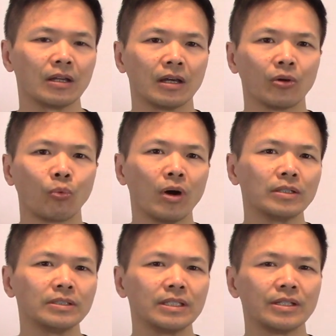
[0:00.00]

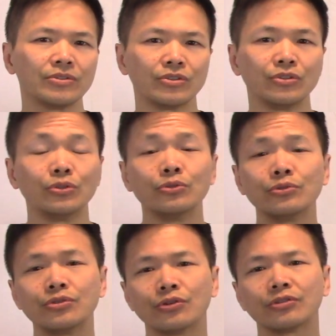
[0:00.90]
One is
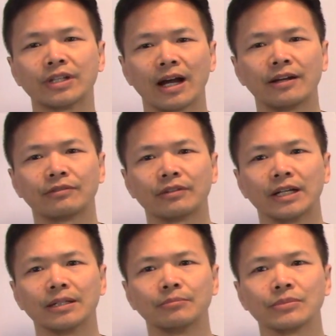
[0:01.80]
use your
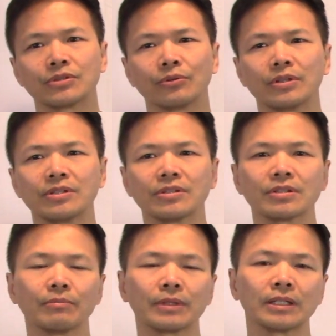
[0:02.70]
diaphragm. So this is
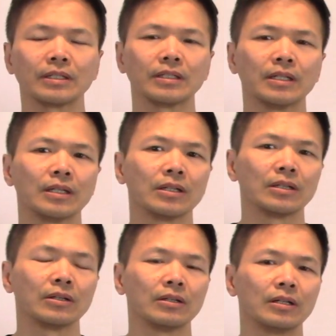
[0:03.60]
something
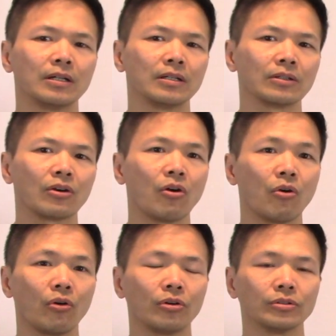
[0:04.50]

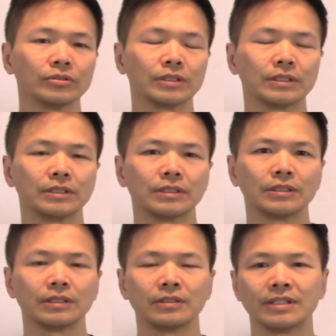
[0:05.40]
called
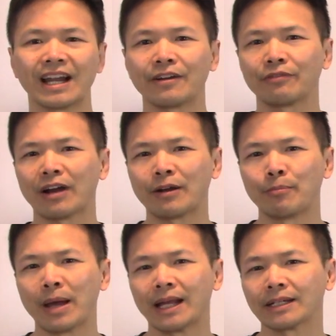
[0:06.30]

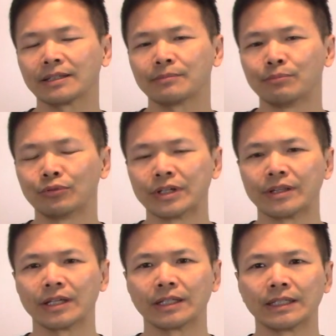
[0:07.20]
diaphragmatic
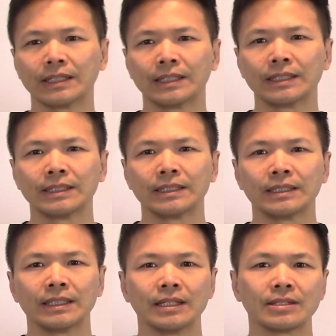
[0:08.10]
breathing.
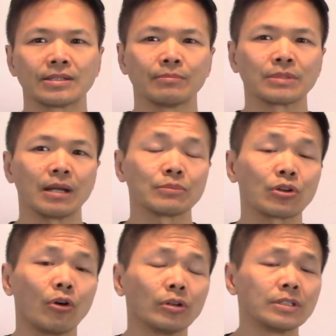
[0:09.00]
It's sometimes
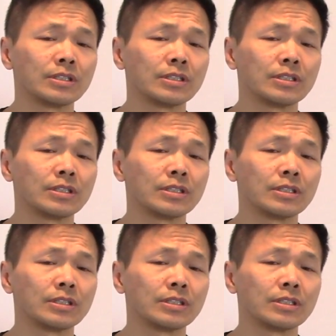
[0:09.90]
called